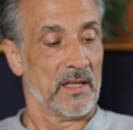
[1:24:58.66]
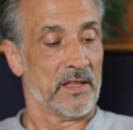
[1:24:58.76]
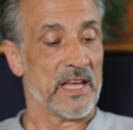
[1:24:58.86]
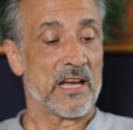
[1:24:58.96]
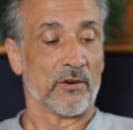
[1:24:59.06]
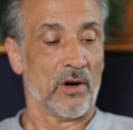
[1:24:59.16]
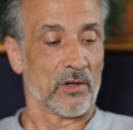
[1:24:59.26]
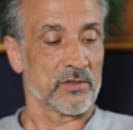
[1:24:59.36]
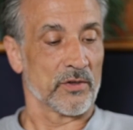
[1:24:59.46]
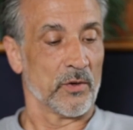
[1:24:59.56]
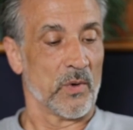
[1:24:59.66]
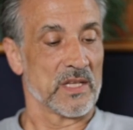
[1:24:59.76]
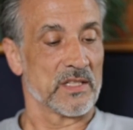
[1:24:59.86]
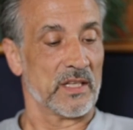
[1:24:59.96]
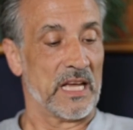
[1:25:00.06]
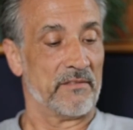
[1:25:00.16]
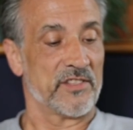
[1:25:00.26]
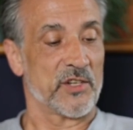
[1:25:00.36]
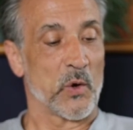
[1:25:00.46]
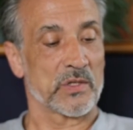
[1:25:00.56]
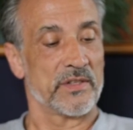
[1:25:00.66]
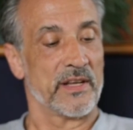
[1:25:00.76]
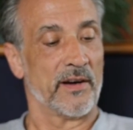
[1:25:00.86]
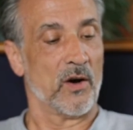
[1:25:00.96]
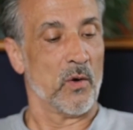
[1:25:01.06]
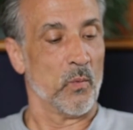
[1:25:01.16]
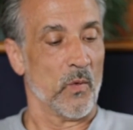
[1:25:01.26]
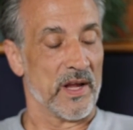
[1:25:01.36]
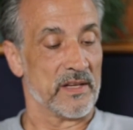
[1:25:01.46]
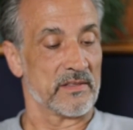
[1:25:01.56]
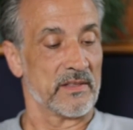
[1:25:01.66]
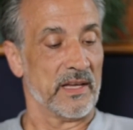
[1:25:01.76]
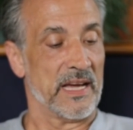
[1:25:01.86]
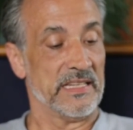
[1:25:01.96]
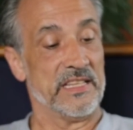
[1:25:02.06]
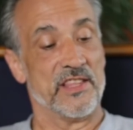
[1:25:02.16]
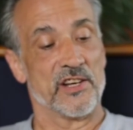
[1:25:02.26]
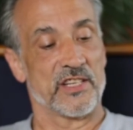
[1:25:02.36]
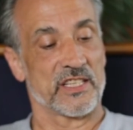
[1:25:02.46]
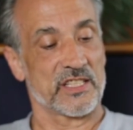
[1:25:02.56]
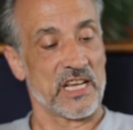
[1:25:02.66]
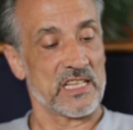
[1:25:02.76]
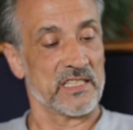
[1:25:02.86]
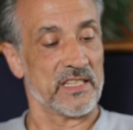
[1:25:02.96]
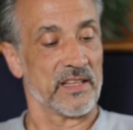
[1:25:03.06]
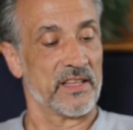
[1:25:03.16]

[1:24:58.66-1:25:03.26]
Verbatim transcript: They are also the ones that have chosen their own ways, and in their disgusting